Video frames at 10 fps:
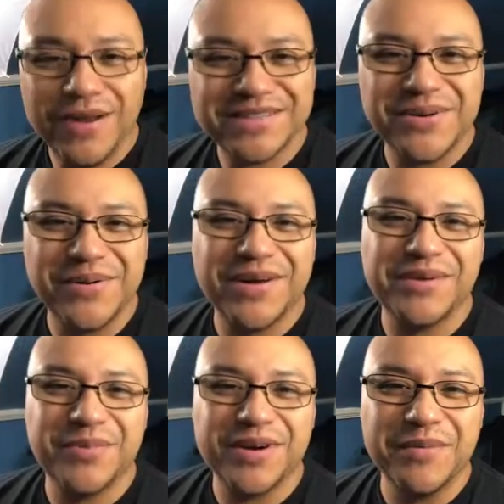What is going
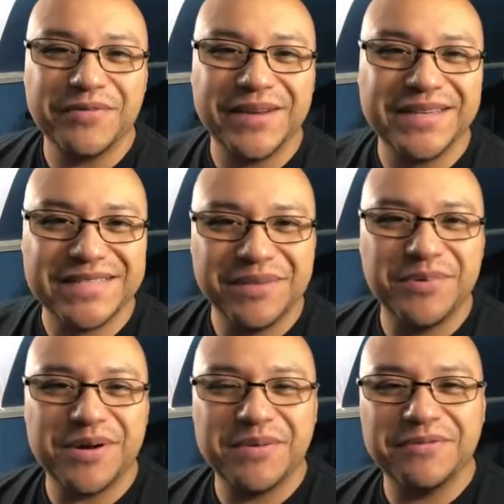on Pokemon fans and
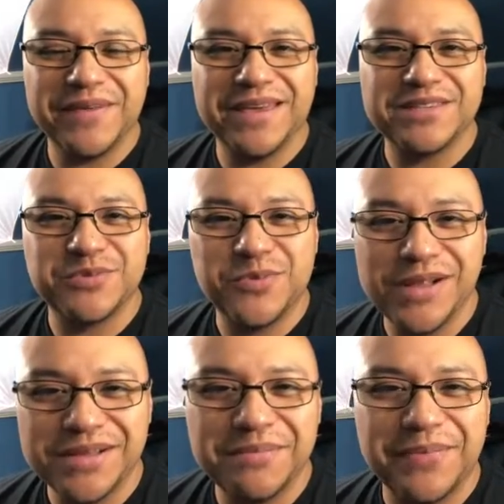Pokemon fans?
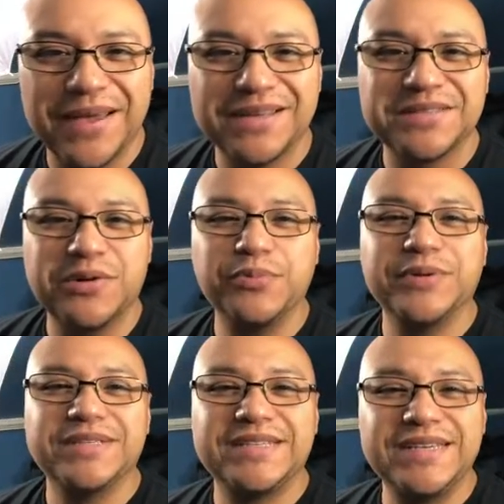Welcome back to
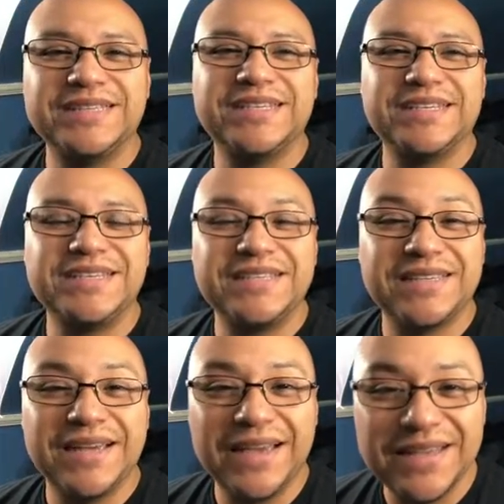Open
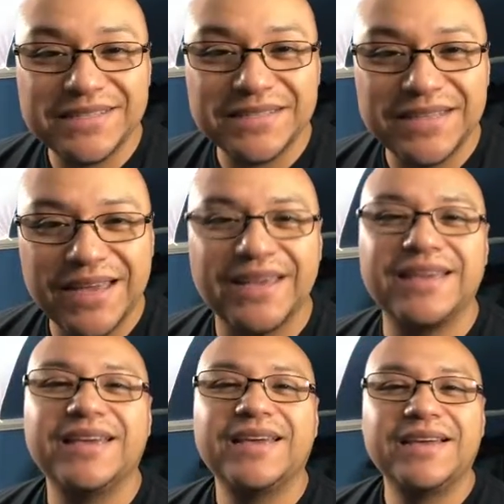TCGs and
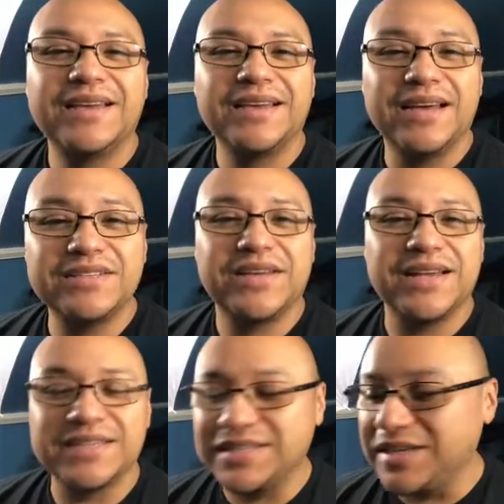today, as you
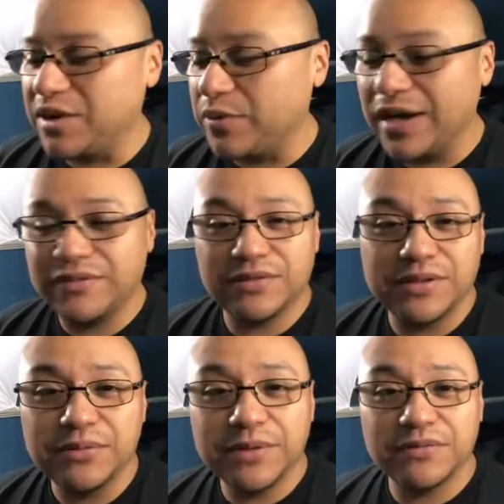guys can see here, we have a
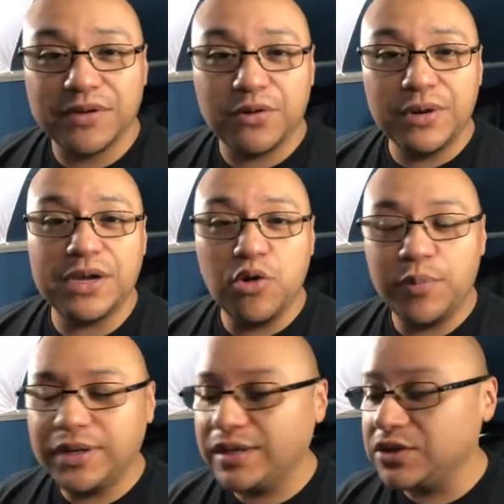little bit of a quick
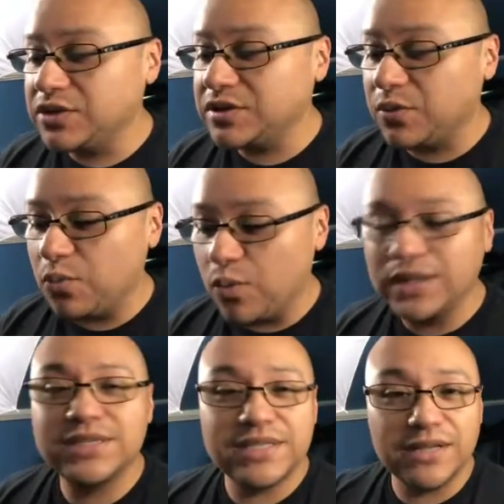opening, just
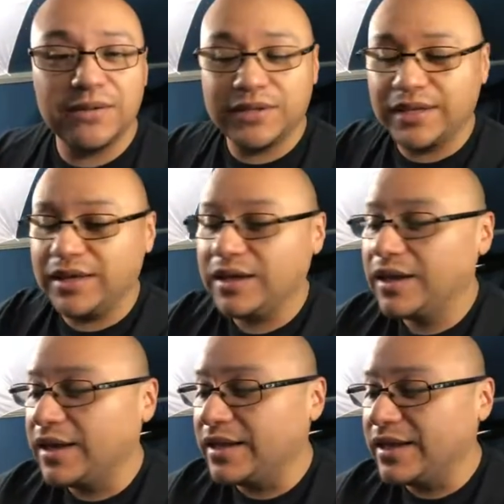one single thing,
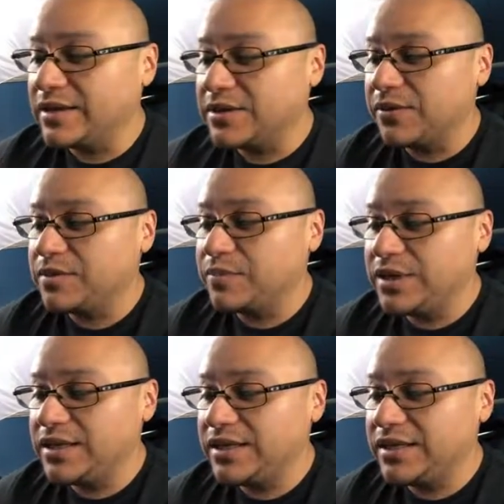and that is going to
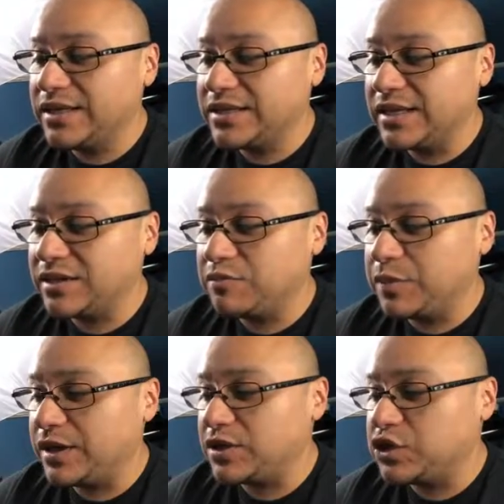be the Detective
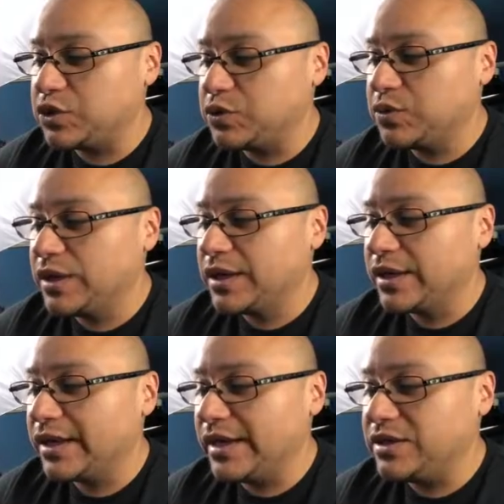Pikachu
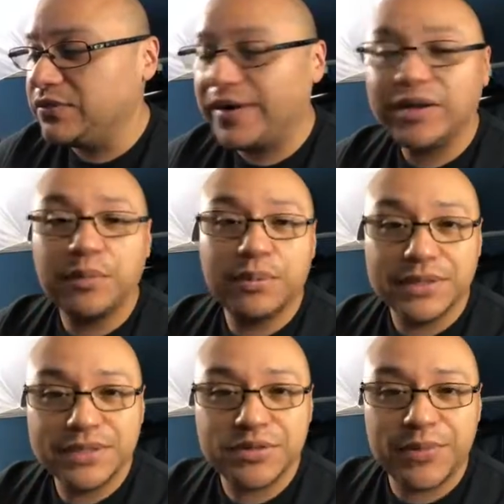Case File
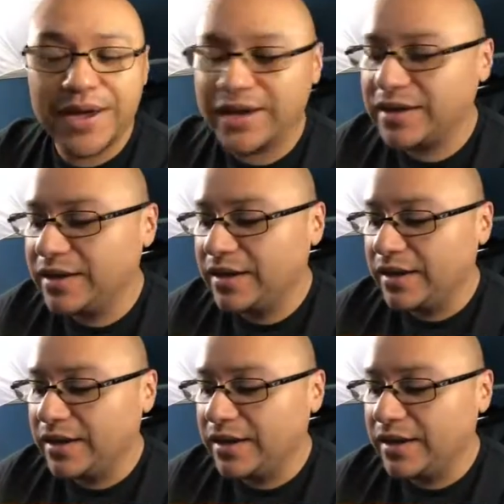Blister Pack.